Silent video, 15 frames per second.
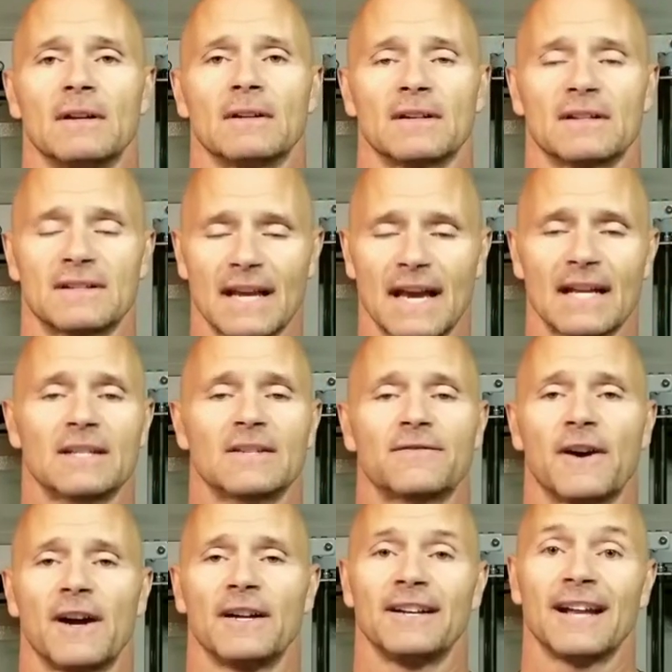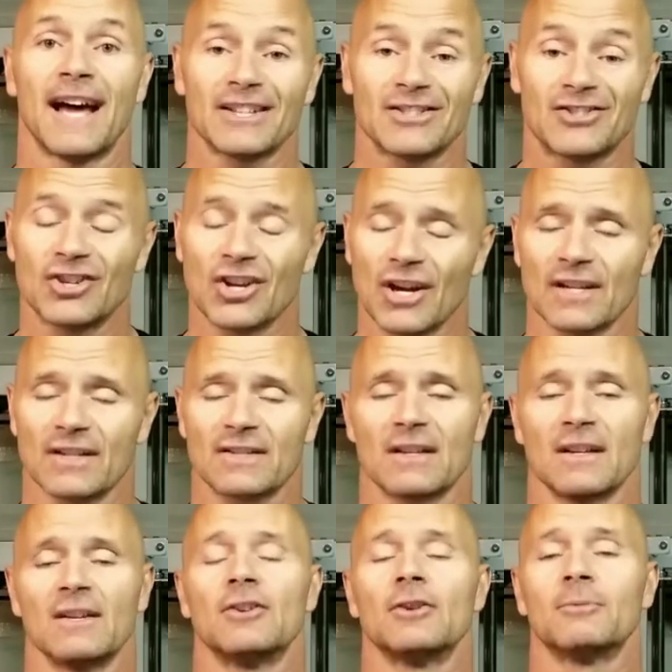to satisfy not
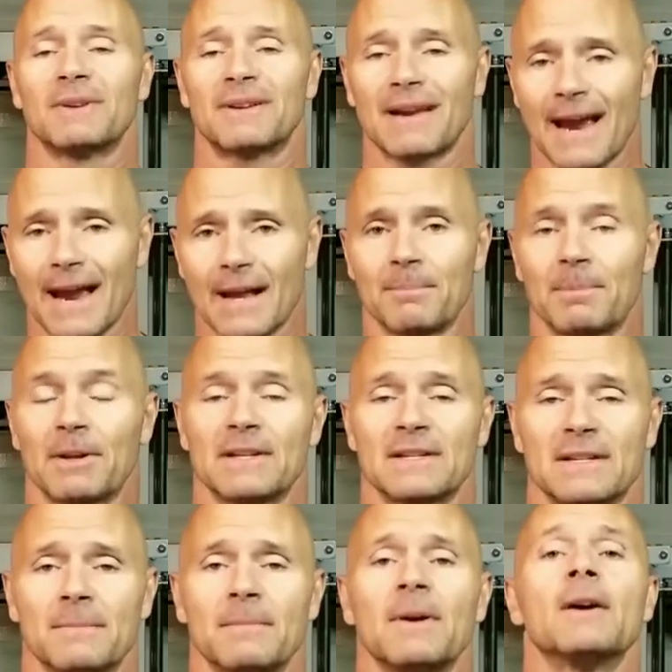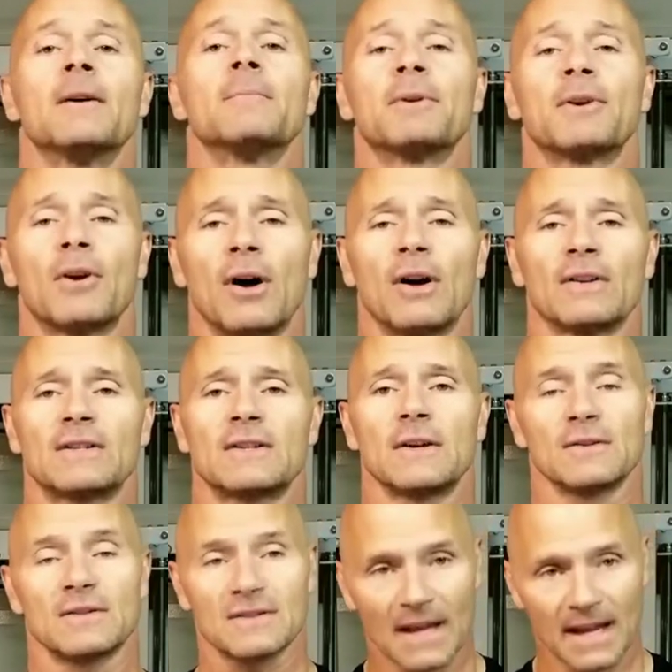just your metabolism, but
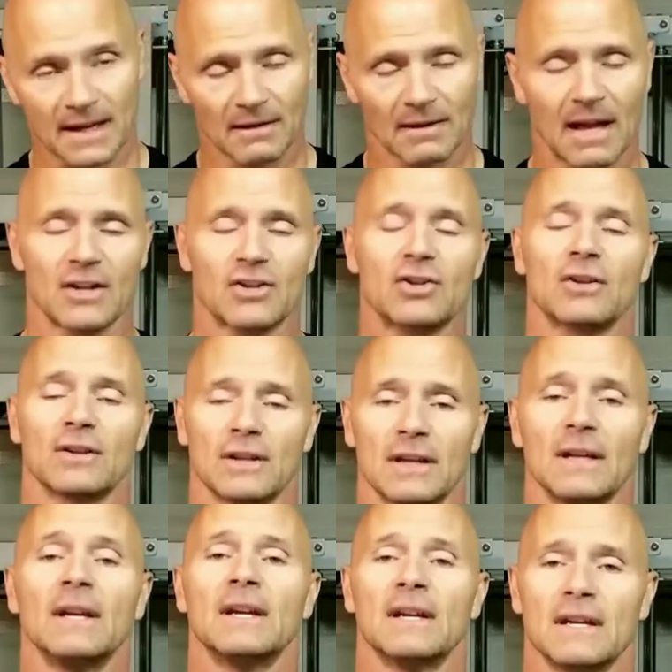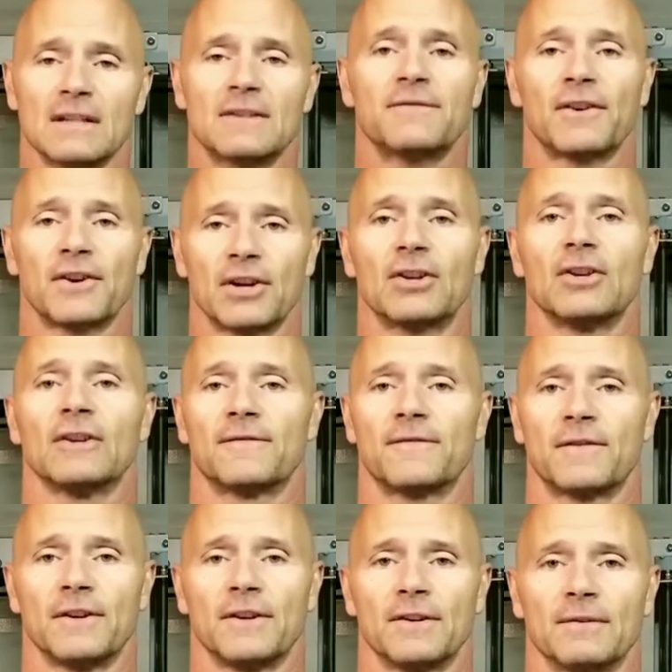also psychologically, it's very good
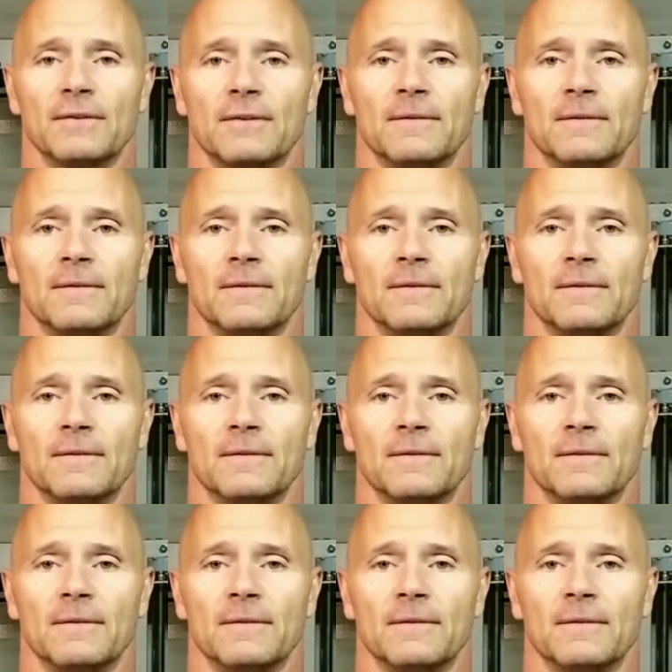for you.